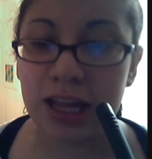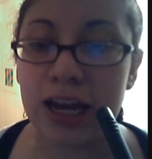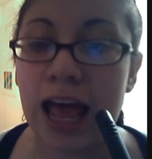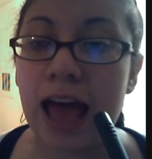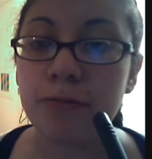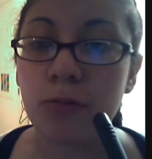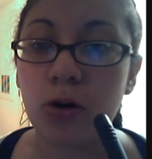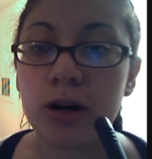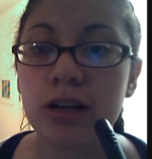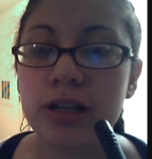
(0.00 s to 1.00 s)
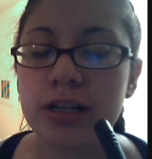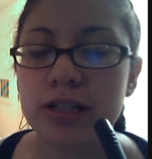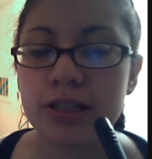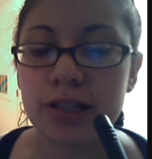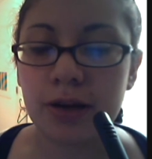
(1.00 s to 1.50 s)
can't add more.
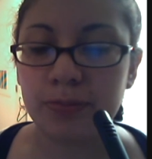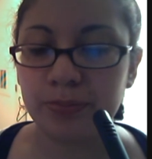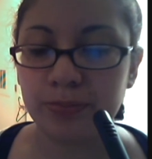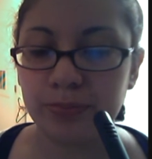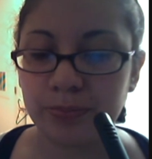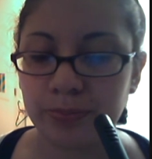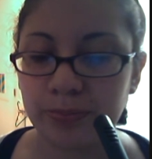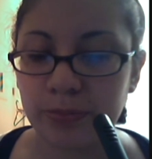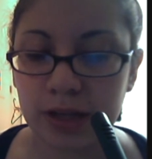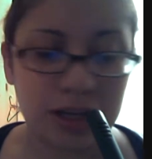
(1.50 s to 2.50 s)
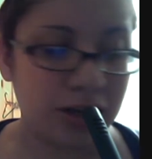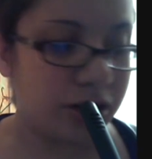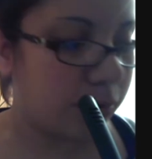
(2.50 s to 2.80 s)
So, and you